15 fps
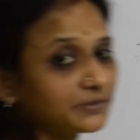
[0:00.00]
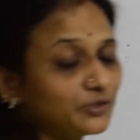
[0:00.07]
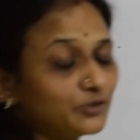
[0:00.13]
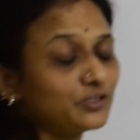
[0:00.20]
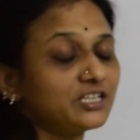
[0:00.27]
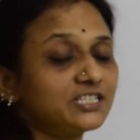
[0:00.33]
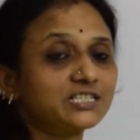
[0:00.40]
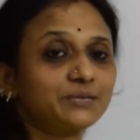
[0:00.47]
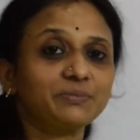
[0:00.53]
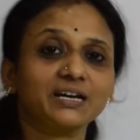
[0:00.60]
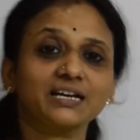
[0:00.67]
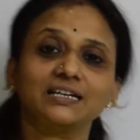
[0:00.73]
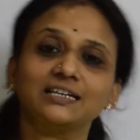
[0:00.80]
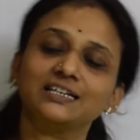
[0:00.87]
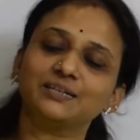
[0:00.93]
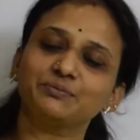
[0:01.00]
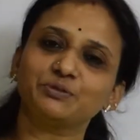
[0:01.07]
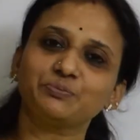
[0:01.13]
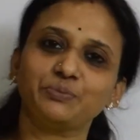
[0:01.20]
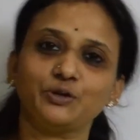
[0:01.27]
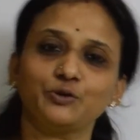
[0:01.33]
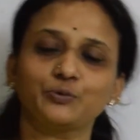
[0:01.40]
now let's come back and learn
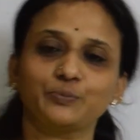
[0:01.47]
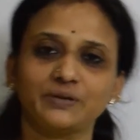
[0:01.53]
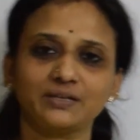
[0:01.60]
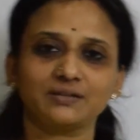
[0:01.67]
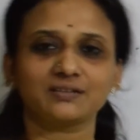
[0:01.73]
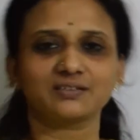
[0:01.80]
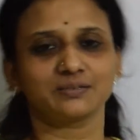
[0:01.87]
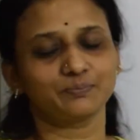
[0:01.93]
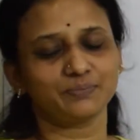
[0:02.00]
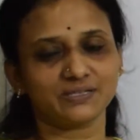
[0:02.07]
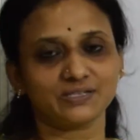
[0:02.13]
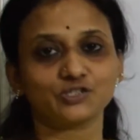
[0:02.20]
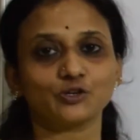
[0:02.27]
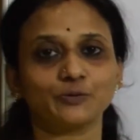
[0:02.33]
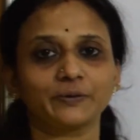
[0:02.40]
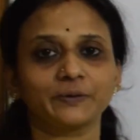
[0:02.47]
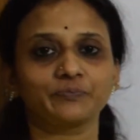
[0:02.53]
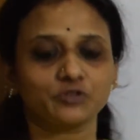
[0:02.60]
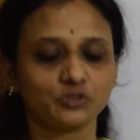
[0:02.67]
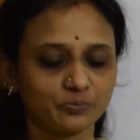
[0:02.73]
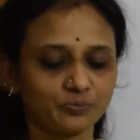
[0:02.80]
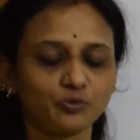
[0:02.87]
about POP, the simplest topic.
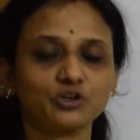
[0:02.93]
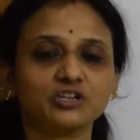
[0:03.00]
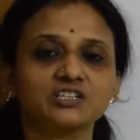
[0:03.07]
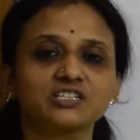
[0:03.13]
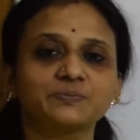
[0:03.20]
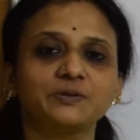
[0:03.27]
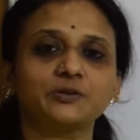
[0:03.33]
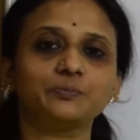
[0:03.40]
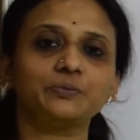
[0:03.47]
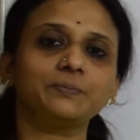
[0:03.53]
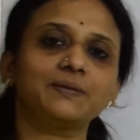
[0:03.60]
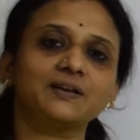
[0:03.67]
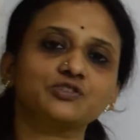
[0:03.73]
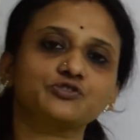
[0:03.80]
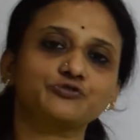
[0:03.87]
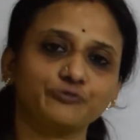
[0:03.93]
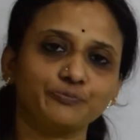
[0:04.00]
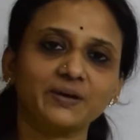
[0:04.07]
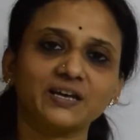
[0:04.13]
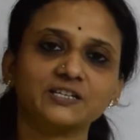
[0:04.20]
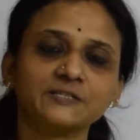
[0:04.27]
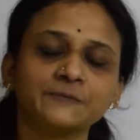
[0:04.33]
So what is POP? Plaster of
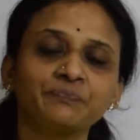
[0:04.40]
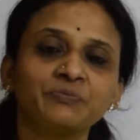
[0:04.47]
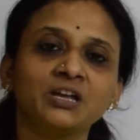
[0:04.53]
Paris.